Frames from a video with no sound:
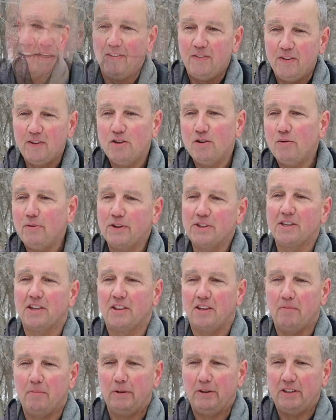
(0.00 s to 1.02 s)
If you do visit
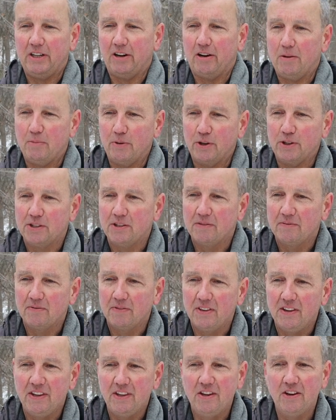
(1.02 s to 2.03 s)
the Dairy Bush,
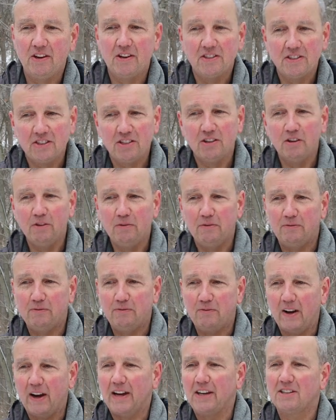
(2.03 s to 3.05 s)
you can still
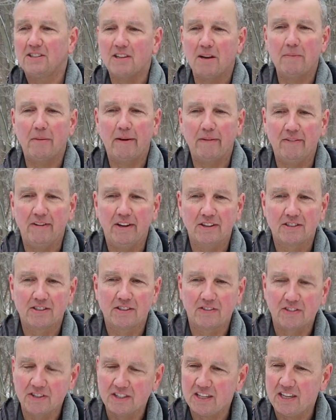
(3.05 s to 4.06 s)
find some
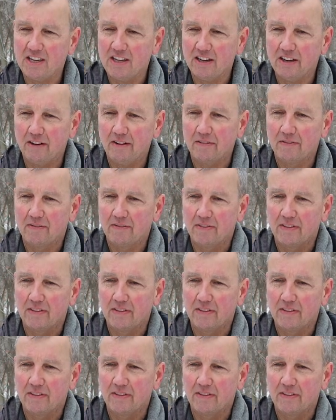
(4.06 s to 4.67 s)
evidence of the ski hill.